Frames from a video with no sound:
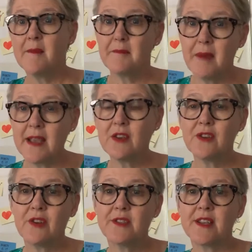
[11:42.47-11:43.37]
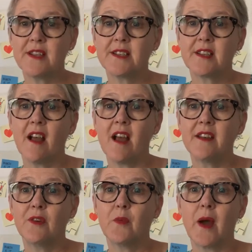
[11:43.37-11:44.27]
make your notes in the slide
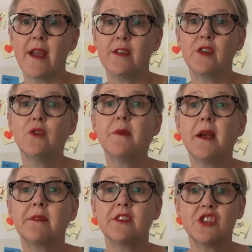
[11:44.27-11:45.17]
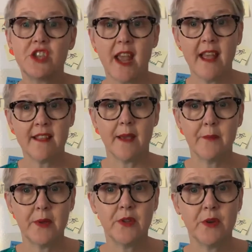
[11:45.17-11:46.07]
in a way that you'll be able to share them
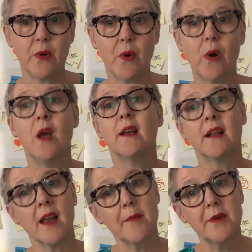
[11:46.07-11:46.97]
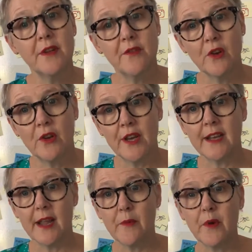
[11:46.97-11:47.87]
with your collaborative
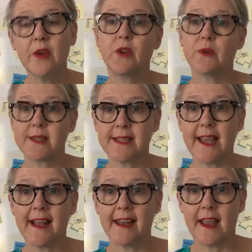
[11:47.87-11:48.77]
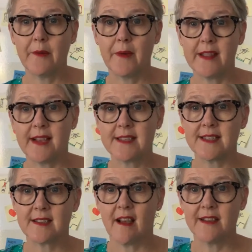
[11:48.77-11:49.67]
learning network, your CLN, when that's
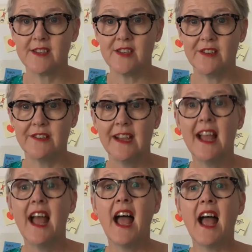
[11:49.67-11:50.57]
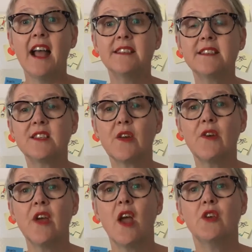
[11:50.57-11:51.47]
assigned to you. And
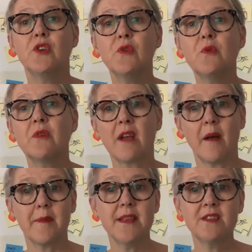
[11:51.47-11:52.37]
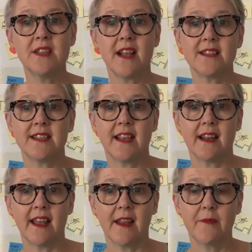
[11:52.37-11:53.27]
so you will come into that
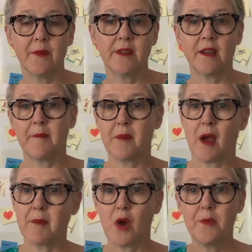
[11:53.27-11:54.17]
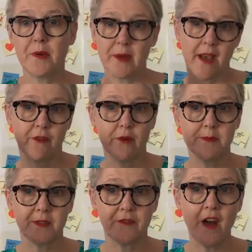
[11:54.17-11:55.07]
CLN with, I'm hoping we have
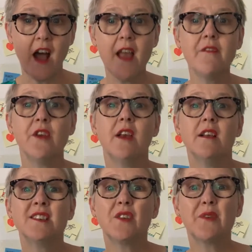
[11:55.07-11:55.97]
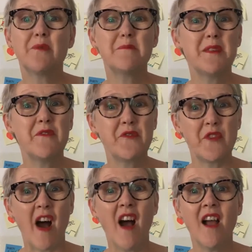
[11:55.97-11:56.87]
groups of 5, so there will be
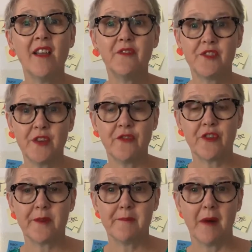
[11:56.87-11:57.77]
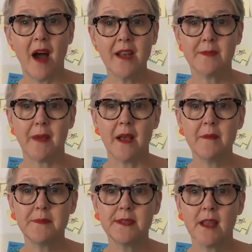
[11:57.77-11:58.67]
5 different mind
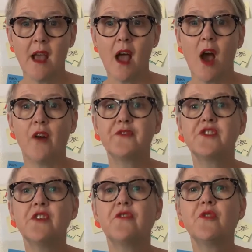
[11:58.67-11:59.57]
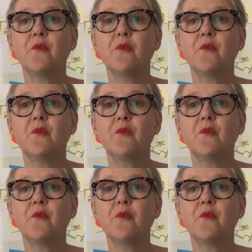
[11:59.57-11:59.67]
maps of different